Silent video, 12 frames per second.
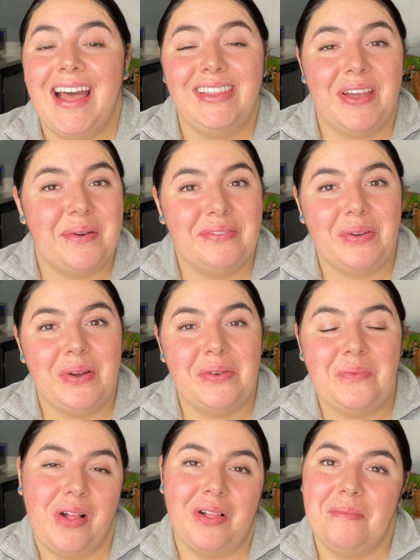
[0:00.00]
Hello everyone,
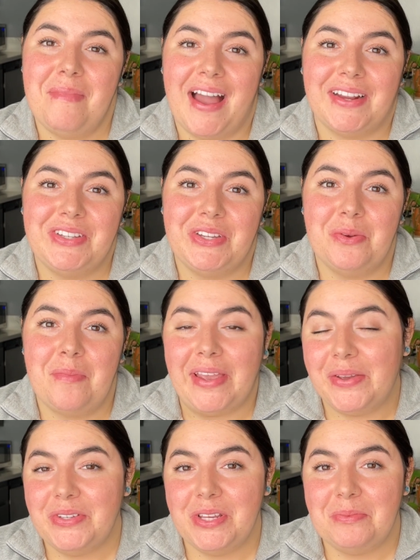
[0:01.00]
welcome back to my
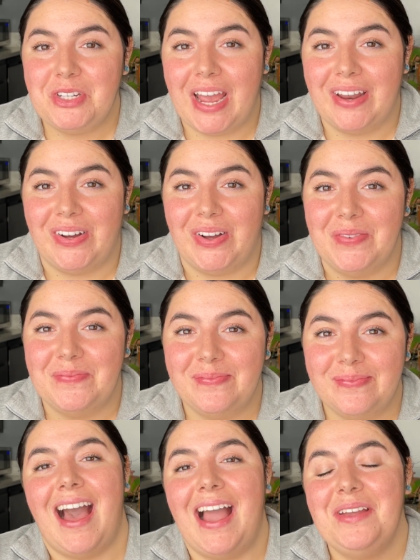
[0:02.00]
YouTube channel.
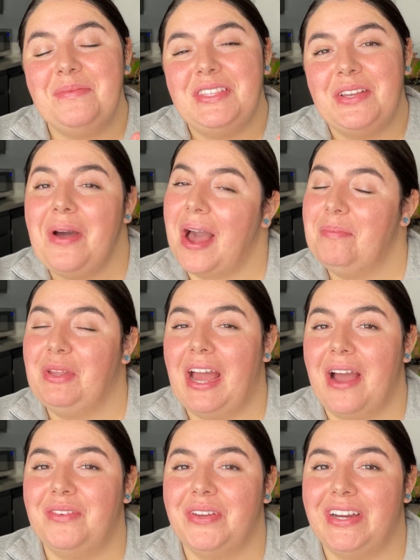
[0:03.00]
I am so happy to
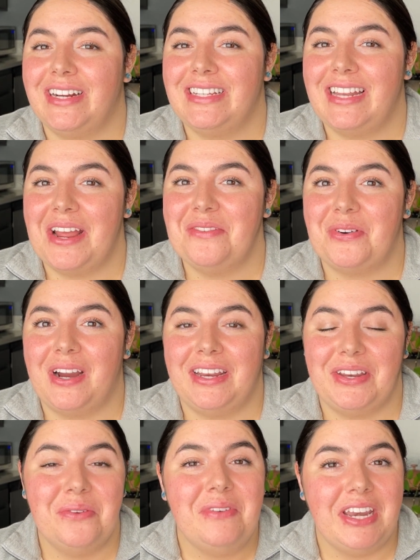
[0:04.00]
have you here today for a
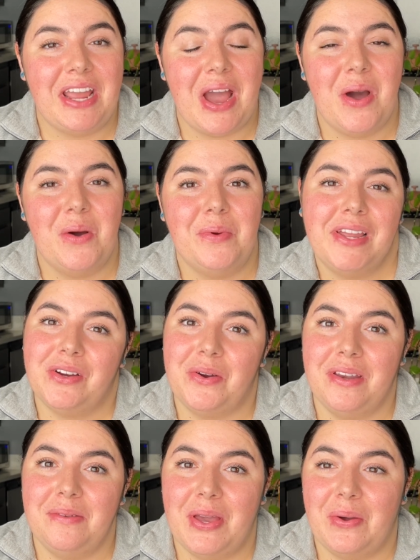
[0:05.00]
new video. We are
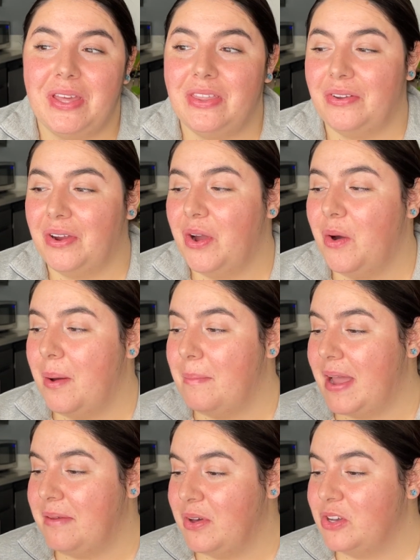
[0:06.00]
going to be going through
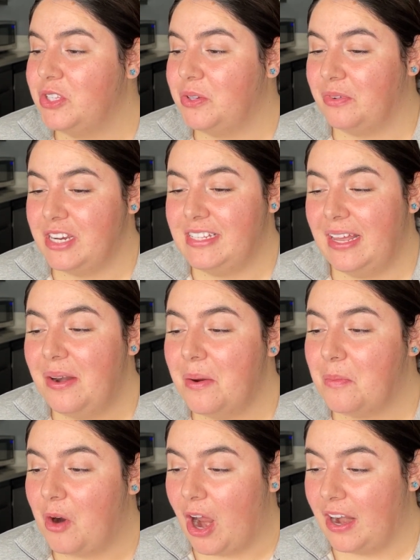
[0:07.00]
my most
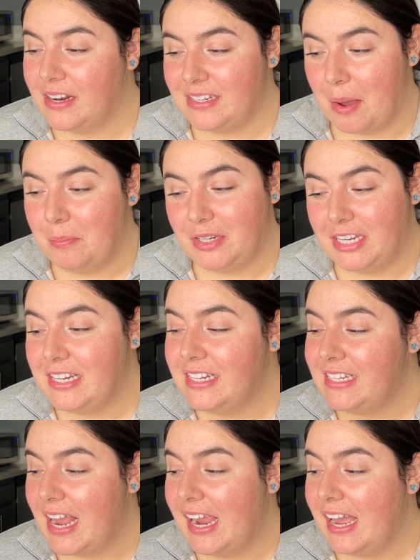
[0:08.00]
recent product
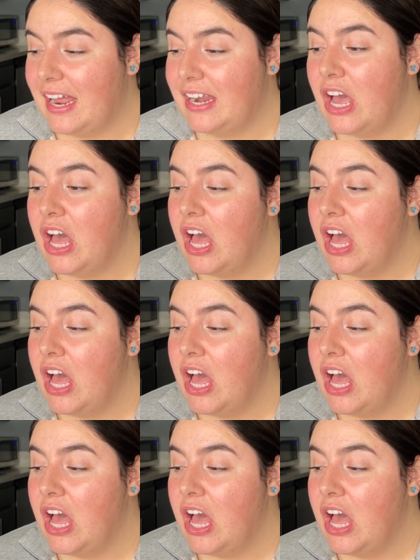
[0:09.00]
empties, and